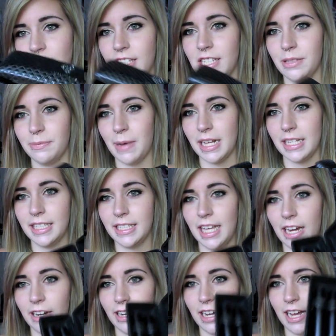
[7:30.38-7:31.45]
just this
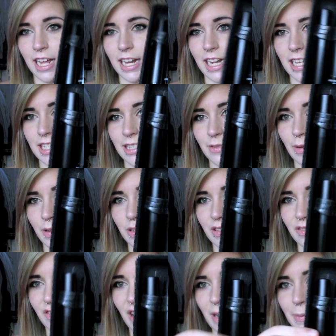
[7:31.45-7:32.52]
mascara and it's one of
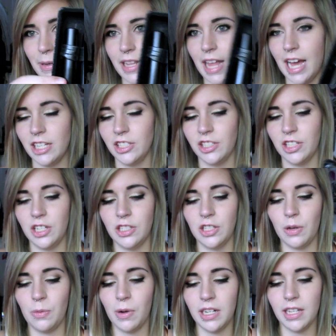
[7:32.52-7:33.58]
those fiber lash.
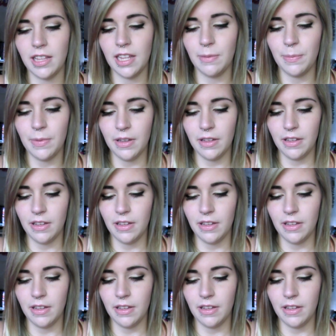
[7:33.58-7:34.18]
So one of them,